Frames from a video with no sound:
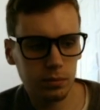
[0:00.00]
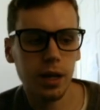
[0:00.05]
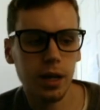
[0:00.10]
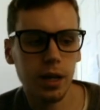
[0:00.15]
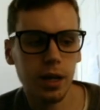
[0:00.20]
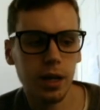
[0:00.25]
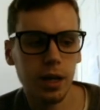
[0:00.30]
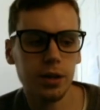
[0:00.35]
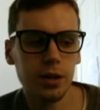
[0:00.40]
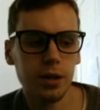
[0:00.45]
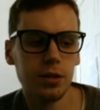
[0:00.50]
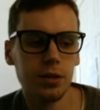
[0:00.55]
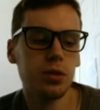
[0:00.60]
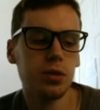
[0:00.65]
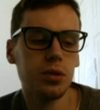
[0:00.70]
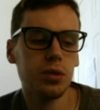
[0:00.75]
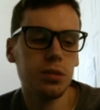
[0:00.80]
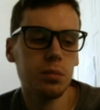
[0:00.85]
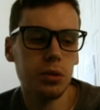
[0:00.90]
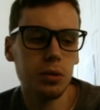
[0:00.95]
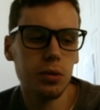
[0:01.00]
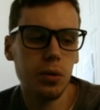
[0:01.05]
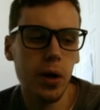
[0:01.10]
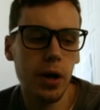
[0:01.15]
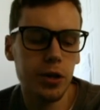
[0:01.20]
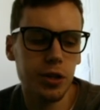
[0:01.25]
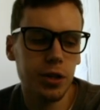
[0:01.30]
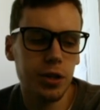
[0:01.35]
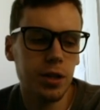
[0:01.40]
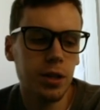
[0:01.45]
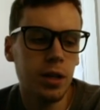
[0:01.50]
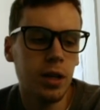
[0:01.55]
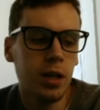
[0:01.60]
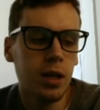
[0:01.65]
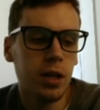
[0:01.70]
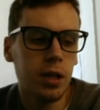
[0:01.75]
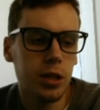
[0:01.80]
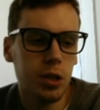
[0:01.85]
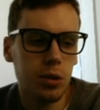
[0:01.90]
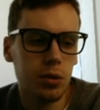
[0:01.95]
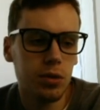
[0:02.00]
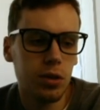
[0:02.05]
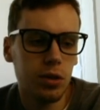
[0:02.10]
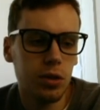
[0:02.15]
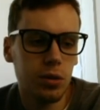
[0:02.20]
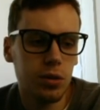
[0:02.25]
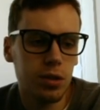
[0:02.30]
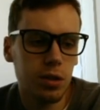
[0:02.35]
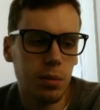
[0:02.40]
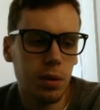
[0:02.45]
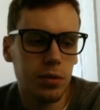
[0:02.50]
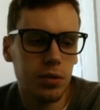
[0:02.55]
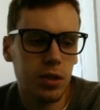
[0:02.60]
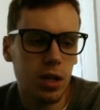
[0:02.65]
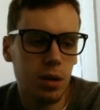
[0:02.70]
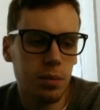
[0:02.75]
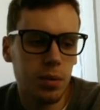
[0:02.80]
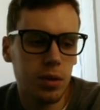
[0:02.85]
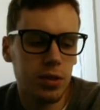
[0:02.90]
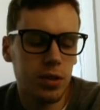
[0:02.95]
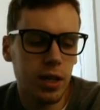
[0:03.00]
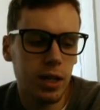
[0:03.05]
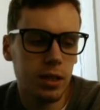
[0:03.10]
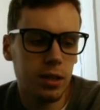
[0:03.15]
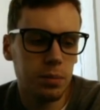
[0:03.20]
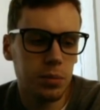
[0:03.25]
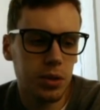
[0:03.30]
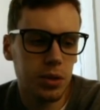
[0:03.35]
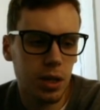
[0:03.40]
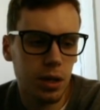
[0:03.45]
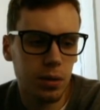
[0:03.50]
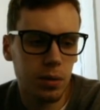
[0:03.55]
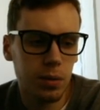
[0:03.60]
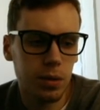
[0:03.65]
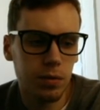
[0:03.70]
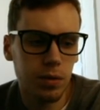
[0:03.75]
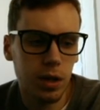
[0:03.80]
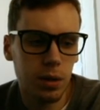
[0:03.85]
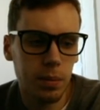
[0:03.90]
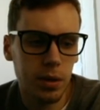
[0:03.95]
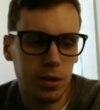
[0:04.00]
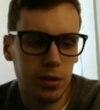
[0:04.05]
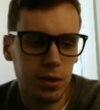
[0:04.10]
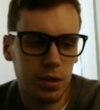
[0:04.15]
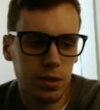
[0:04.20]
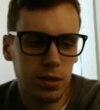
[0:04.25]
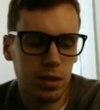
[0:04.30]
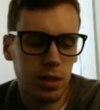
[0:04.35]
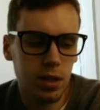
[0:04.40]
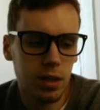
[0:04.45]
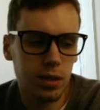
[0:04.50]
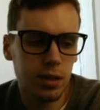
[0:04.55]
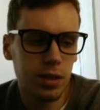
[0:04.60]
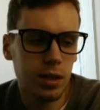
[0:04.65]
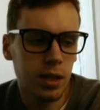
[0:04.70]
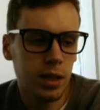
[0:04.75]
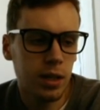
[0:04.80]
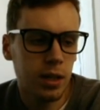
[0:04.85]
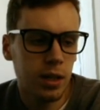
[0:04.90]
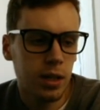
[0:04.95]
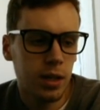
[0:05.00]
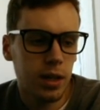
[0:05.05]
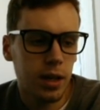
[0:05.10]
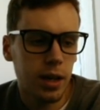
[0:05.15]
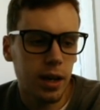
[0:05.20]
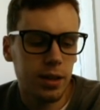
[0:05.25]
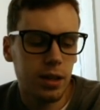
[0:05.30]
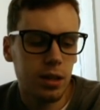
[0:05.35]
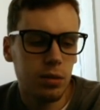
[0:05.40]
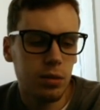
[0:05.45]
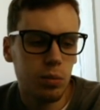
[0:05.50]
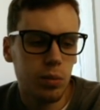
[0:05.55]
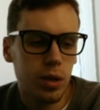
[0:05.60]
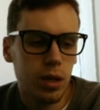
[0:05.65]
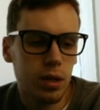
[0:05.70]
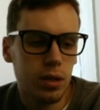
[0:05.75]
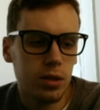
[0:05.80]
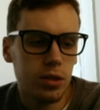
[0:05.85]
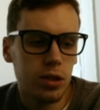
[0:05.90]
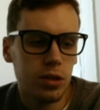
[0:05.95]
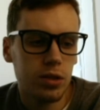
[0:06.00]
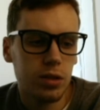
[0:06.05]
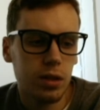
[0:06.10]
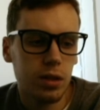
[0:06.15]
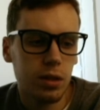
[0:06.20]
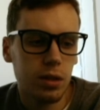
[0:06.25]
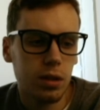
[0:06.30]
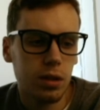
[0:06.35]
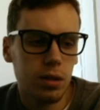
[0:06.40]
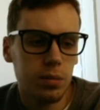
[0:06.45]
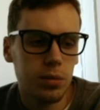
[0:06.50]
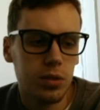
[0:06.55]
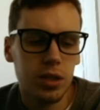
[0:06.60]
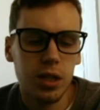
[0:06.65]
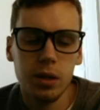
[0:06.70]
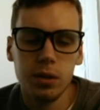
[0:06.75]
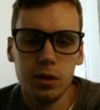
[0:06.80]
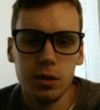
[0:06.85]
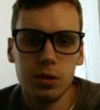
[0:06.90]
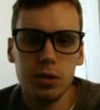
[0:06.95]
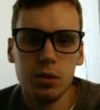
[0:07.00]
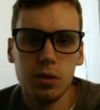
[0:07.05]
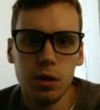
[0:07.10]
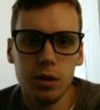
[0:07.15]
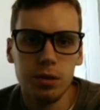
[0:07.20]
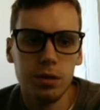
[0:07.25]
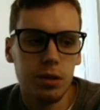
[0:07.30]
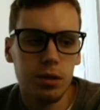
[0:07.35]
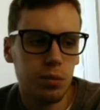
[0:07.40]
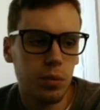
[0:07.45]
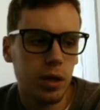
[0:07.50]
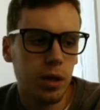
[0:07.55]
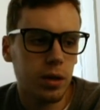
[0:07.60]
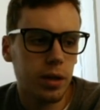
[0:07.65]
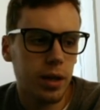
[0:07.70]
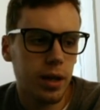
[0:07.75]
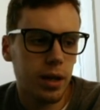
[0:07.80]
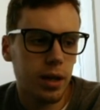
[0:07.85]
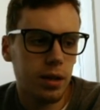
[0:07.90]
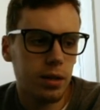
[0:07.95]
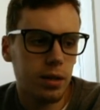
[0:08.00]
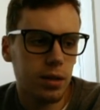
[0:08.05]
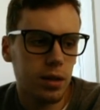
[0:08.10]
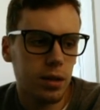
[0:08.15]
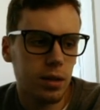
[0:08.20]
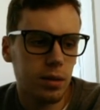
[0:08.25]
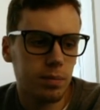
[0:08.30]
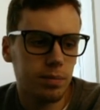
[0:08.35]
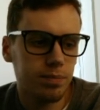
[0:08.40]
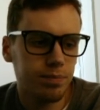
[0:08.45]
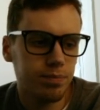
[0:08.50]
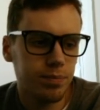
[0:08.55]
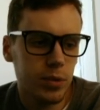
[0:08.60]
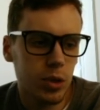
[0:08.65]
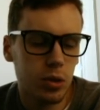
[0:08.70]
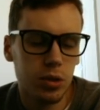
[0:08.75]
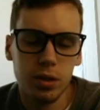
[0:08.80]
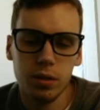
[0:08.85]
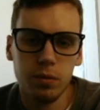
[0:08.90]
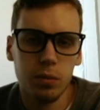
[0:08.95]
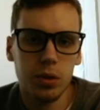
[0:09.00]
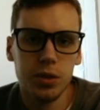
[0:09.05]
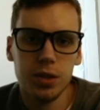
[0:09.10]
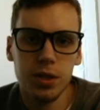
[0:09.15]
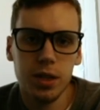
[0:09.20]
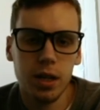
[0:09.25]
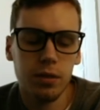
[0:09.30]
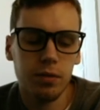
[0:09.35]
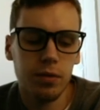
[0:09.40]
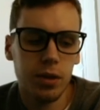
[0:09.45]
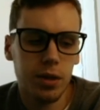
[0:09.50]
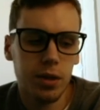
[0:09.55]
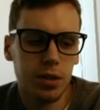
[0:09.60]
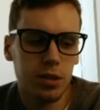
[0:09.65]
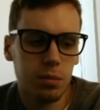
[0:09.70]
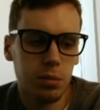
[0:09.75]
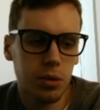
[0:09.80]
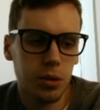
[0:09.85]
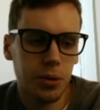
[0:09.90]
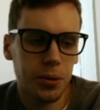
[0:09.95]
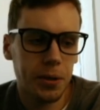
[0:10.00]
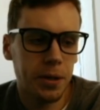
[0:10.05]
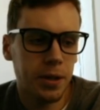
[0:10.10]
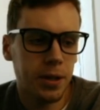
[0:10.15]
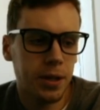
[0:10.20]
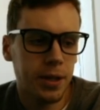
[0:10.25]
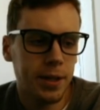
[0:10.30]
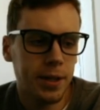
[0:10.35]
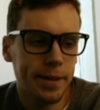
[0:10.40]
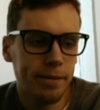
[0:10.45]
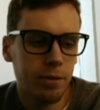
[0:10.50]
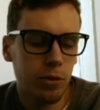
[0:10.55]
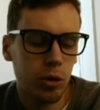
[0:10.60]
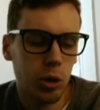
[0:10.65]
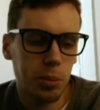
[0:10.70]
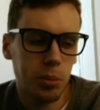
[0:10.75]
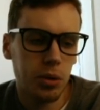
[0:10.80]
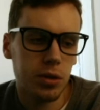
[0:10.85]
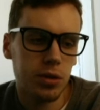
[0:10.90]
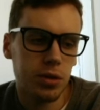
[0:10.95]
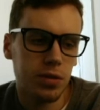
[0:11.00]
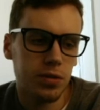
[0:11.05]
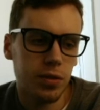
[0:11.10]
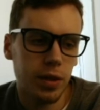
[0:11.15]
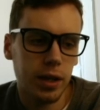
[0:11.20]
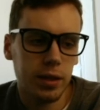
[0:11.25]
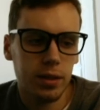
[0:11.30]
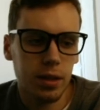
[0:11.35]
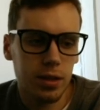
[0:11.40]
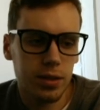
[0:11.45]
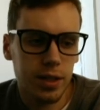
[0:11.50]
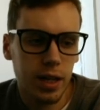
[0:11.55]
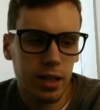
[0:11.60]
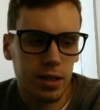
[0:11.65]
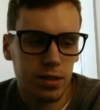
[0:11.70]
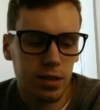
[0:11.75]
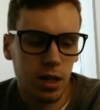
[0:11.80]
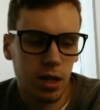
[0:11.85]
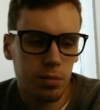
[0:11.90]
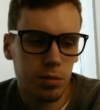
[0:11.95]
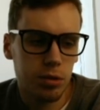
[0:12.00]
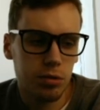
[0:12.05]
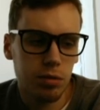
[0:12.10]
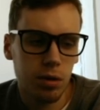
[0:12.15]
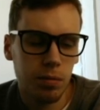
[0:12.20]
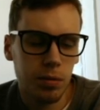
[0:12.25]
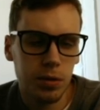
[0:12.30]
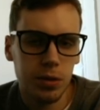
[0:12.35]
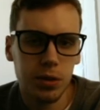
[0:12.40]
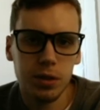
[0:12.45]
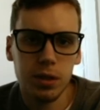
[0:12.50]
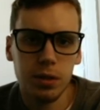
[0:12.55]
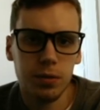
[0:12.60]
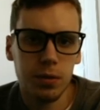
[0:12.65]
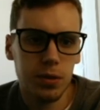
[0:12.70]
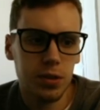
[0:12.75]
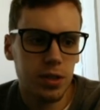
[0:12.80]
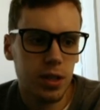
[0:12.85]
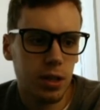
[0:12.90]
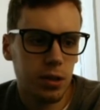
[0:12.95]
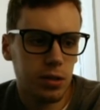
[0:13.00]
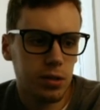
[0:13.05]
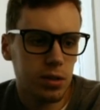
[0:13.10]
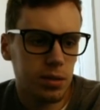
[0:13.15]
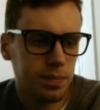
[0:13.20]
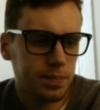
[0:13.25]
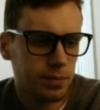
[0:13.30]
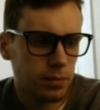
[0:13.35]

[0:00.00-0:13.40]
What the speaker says: And using similar logic, use the two sum if statements, add them together, divide by 16, and then we just scale those to 100 as well. And using them once again, very similar formulas, in fact the exact same, just referencing different cells.